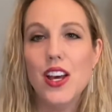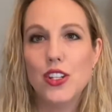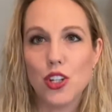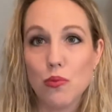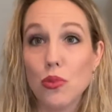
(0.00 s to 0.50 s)

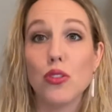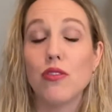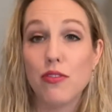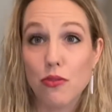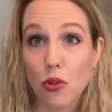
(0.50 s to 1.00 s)
to move
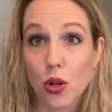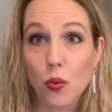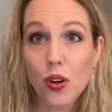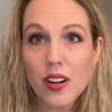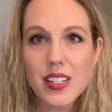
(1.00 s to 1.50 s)

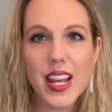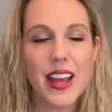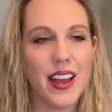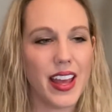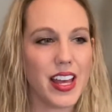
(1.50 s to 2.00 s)
forward
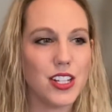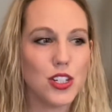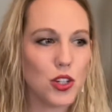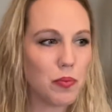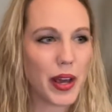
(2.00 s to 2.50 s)
and
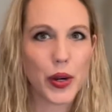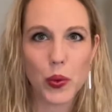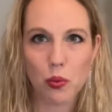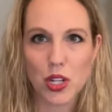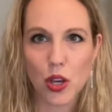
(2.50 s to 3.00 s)
do better
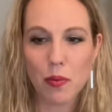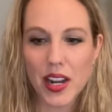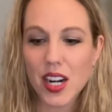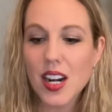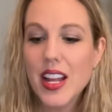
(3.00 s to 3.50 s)
when we know
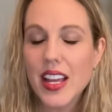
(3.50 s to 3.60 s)
better,